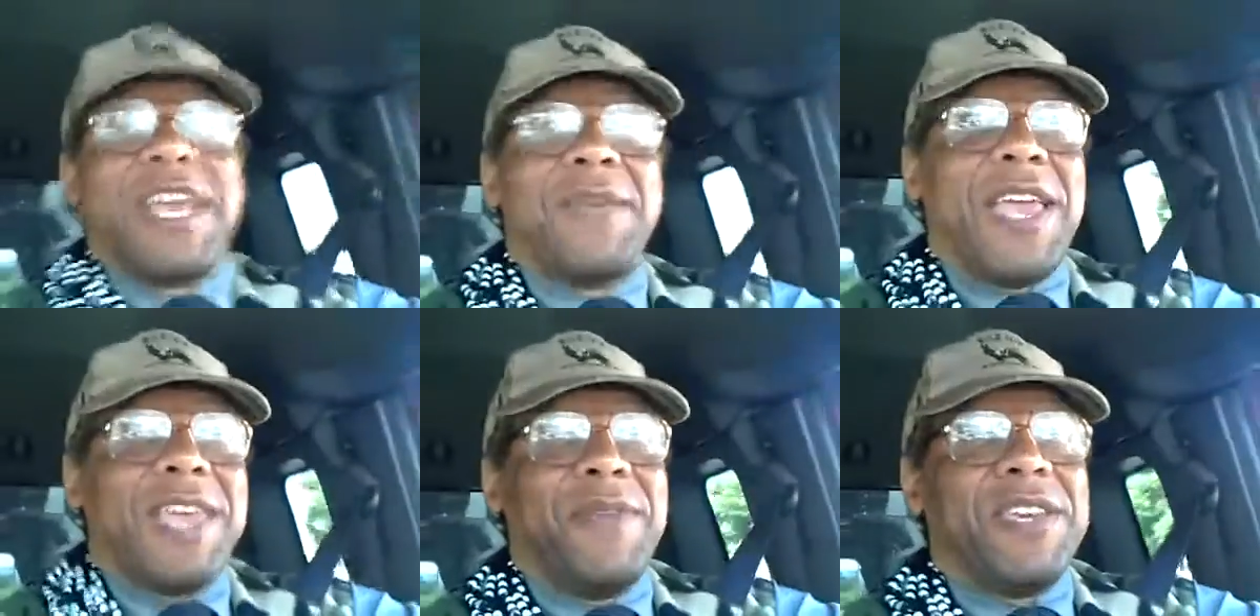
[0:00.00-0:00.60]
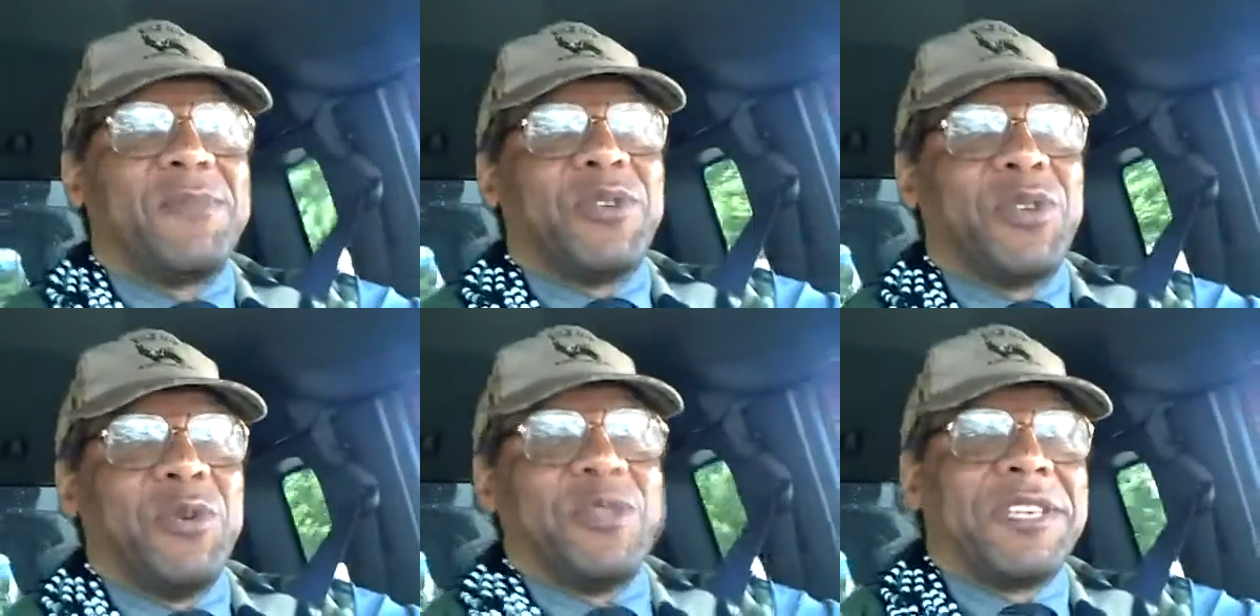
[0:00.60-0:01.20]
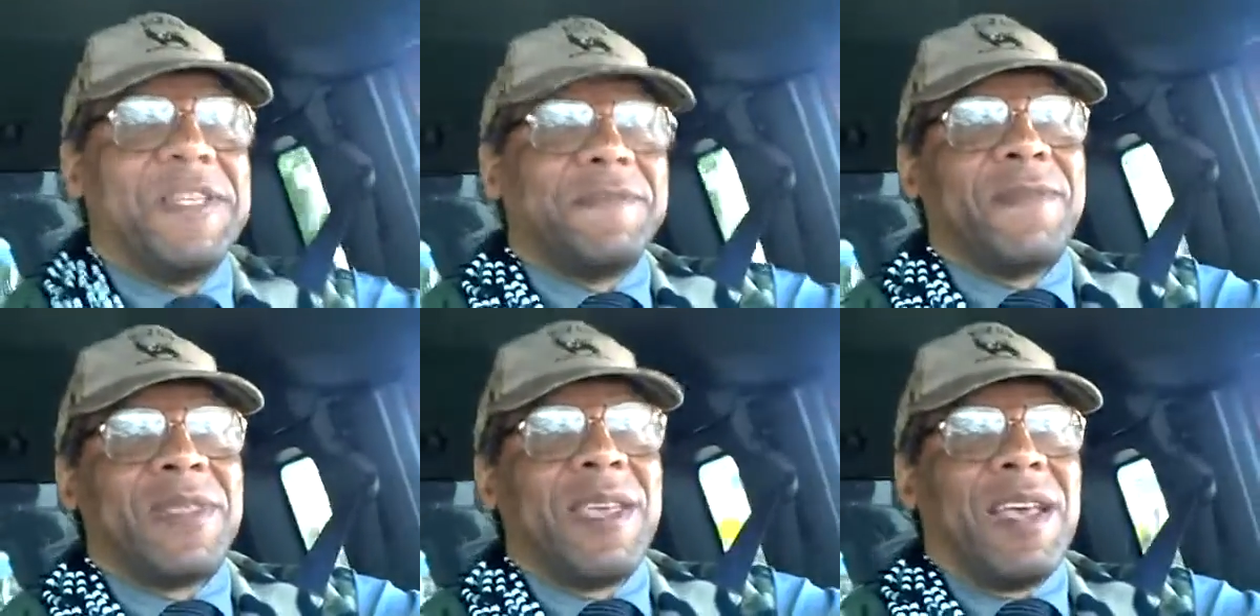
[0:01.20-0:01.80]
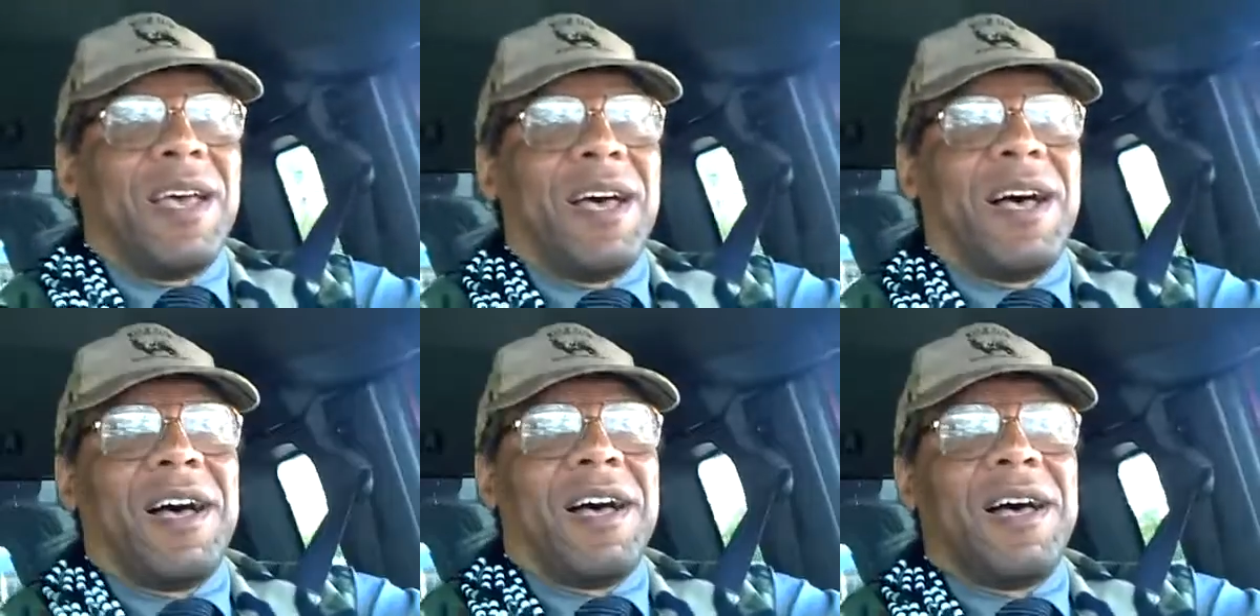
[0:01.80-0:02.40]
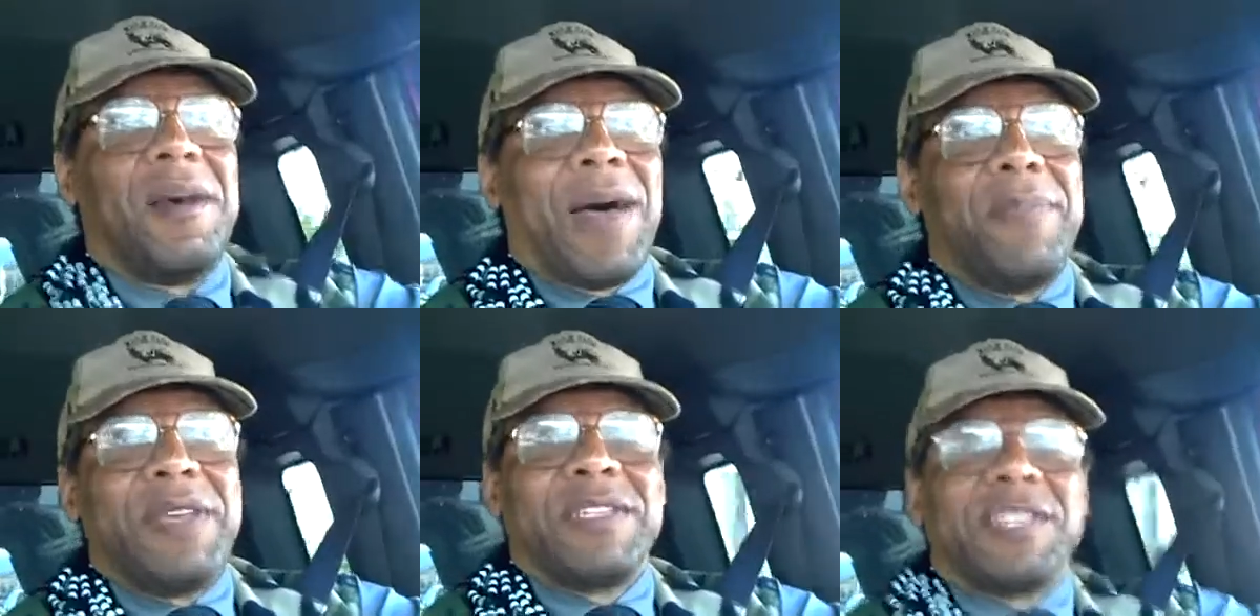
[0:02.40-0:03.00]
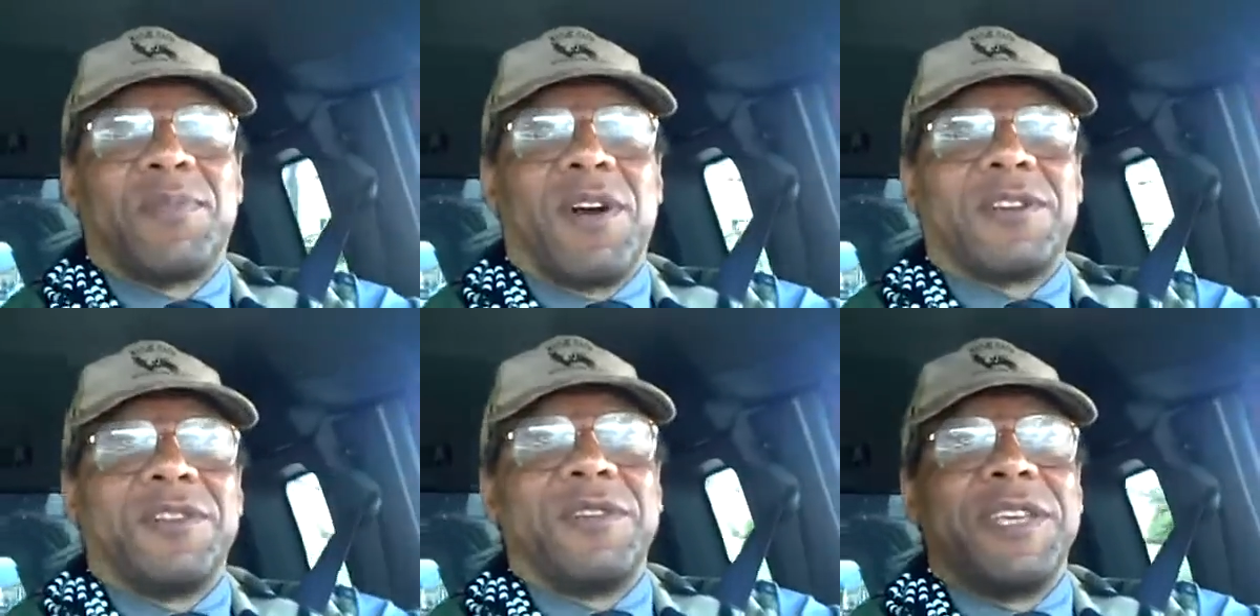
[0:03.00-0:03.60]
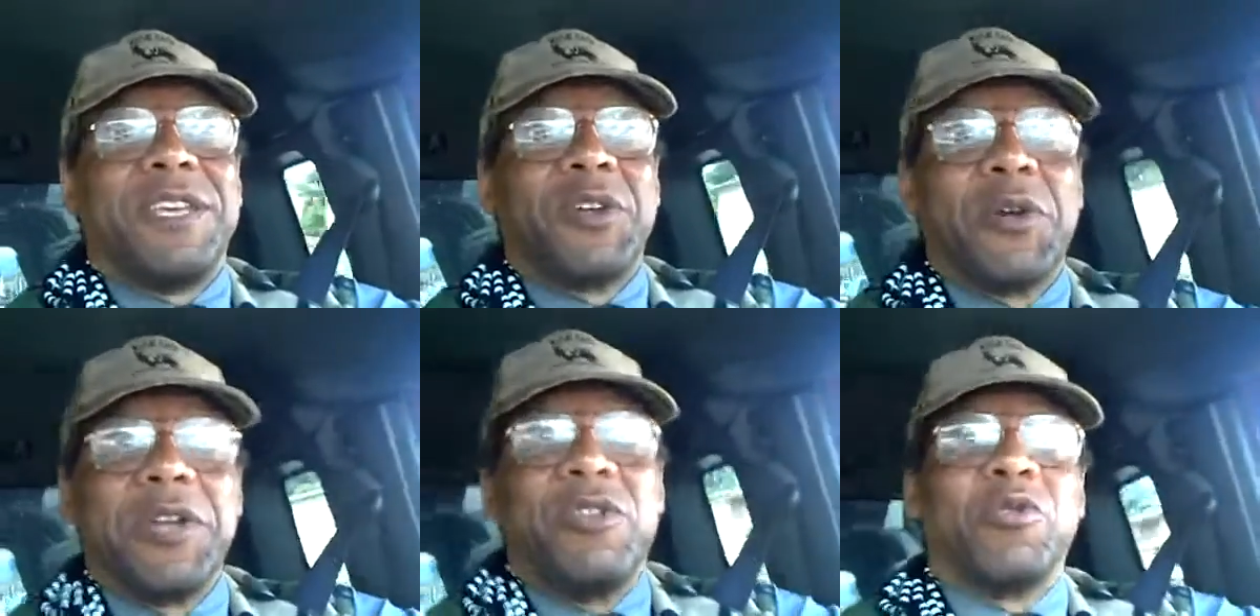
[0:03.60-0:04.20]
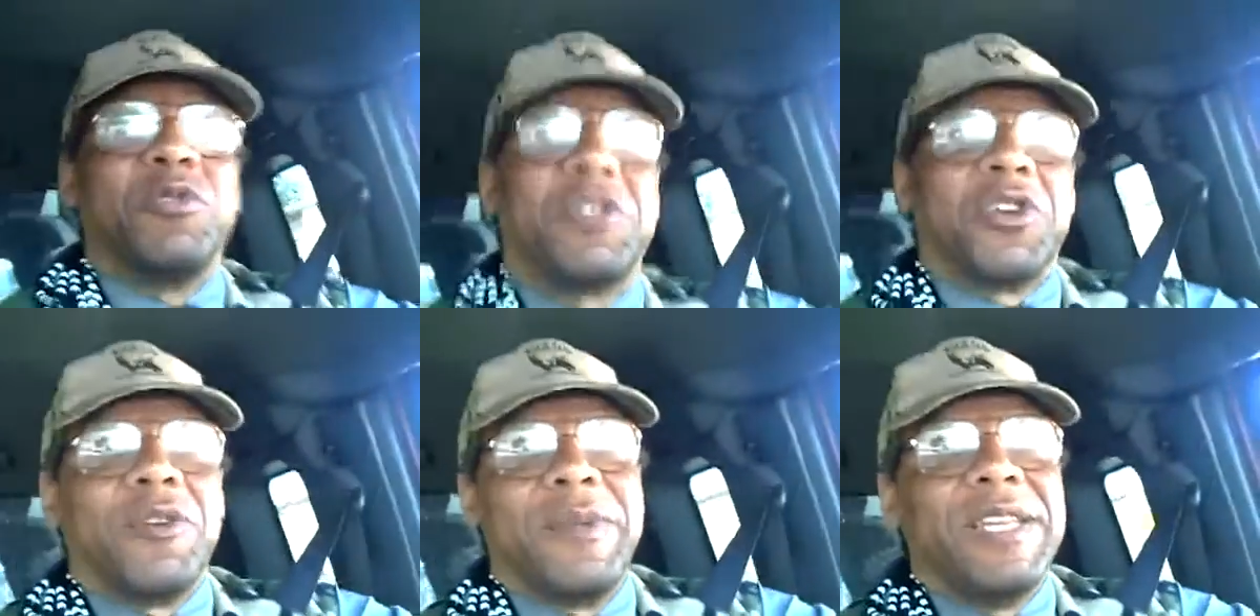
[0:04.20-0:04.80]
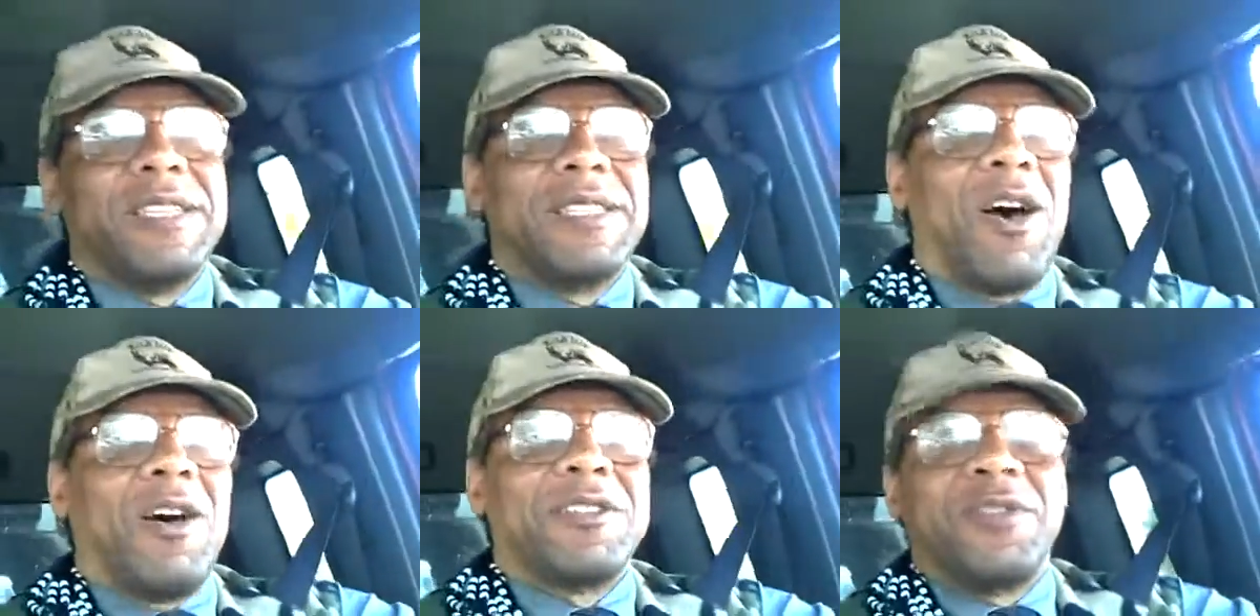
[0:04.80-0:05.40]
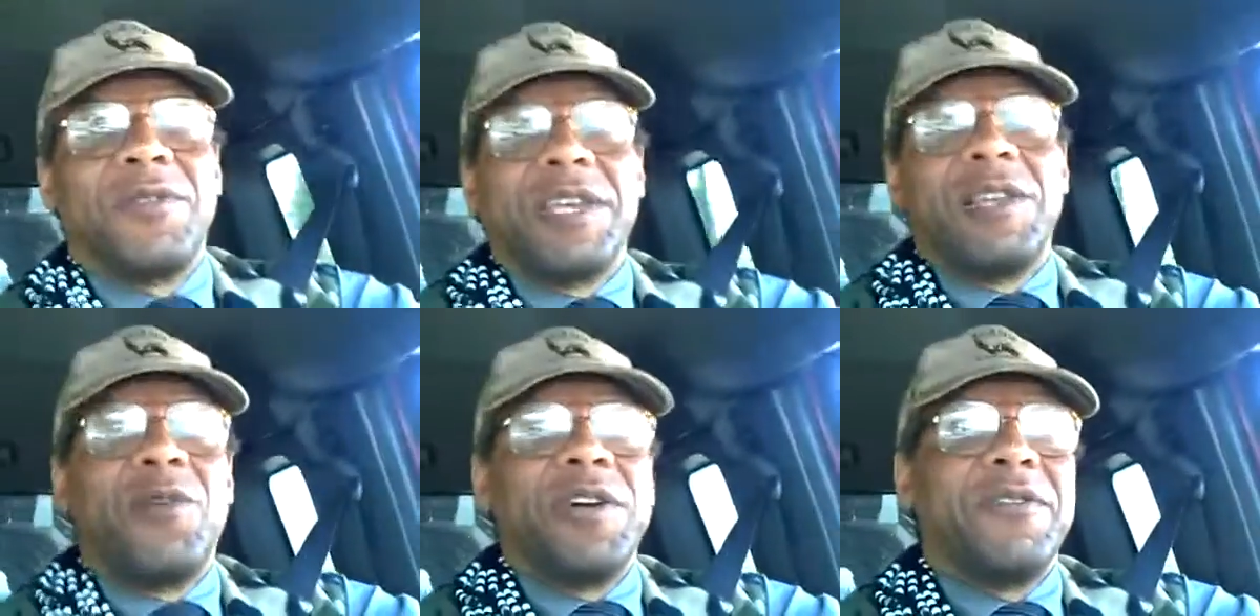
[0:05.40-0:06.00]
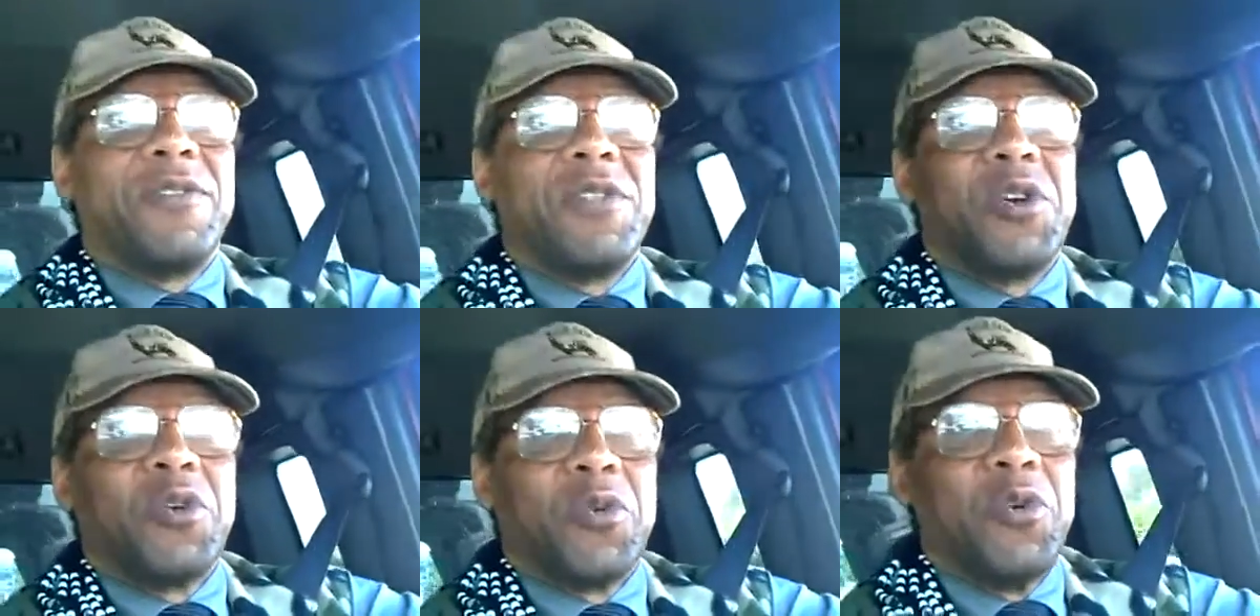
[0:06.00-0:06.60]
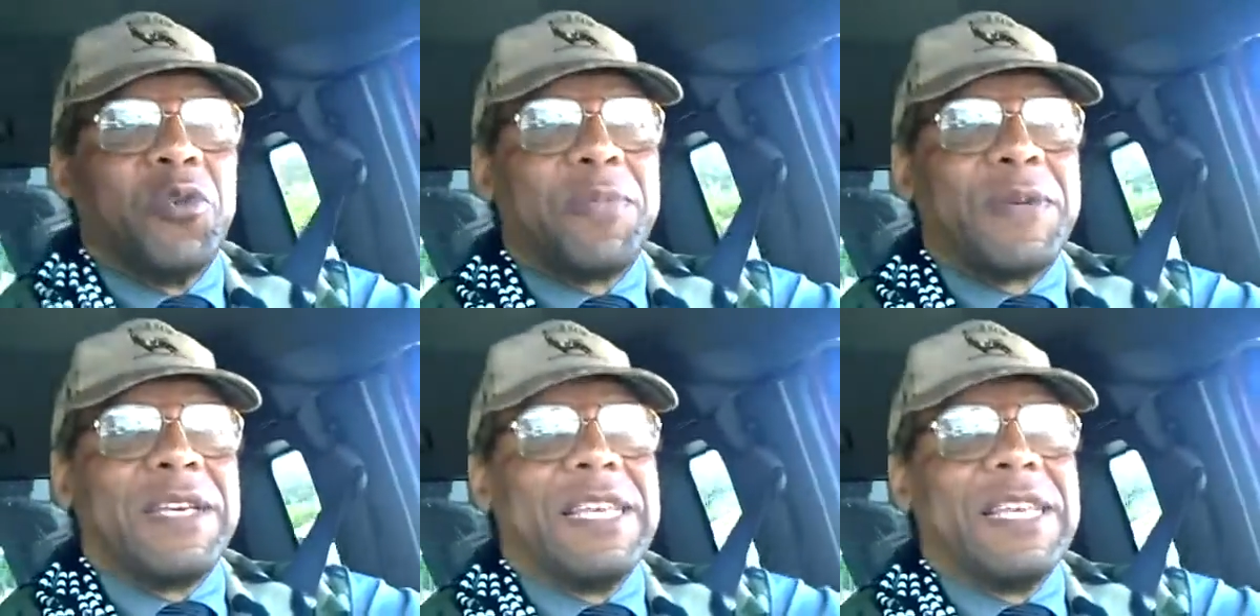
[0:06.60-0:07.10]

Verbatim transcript: Shay Baby, is producing. Uh, my business partner, the attorney Drew Sherman, is also the lawyer for the group.